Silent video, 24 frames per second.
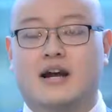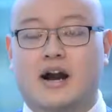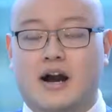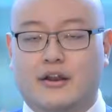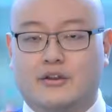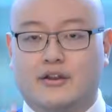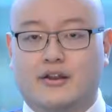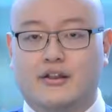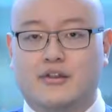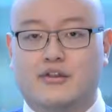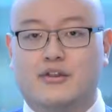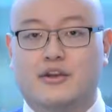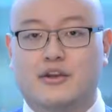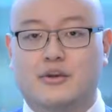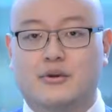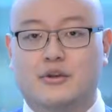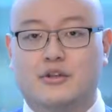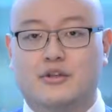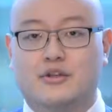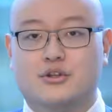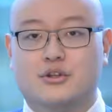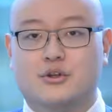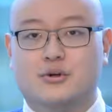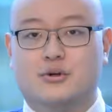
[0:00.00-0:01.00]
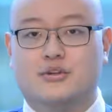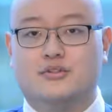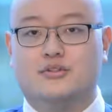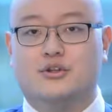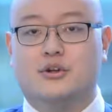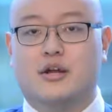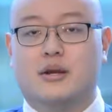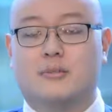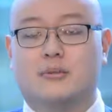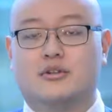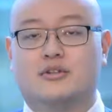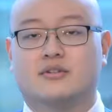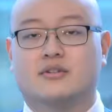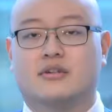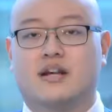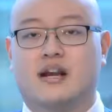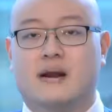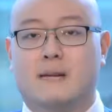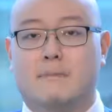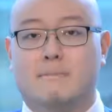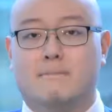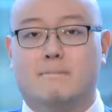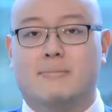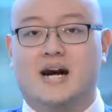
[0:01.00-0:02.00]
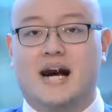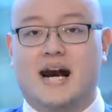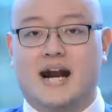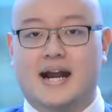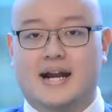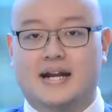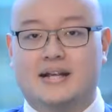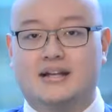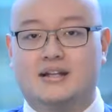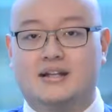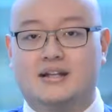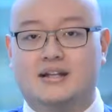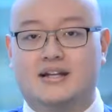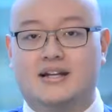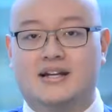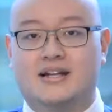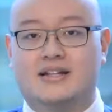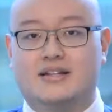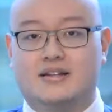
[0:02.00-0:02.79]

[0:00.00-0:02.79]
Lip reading: Another thing you can do is you're able to combine